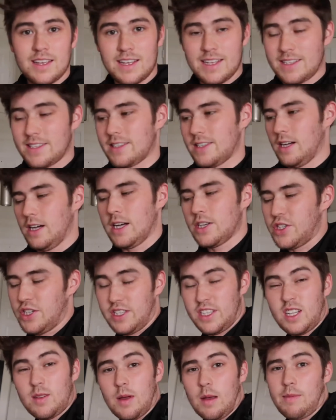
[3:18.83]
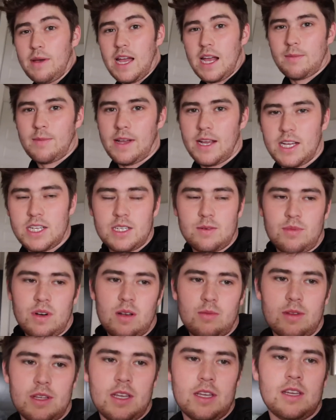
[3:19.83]
get stuff. Actually, it's still in my backpack. I should
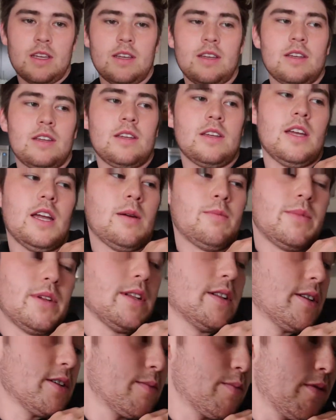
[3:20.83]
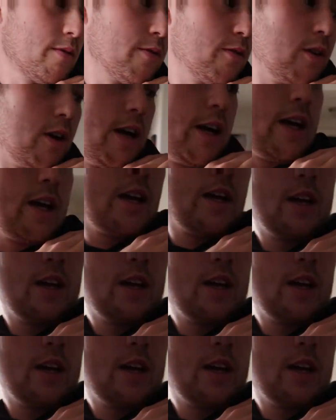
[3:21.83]
probably empty this before I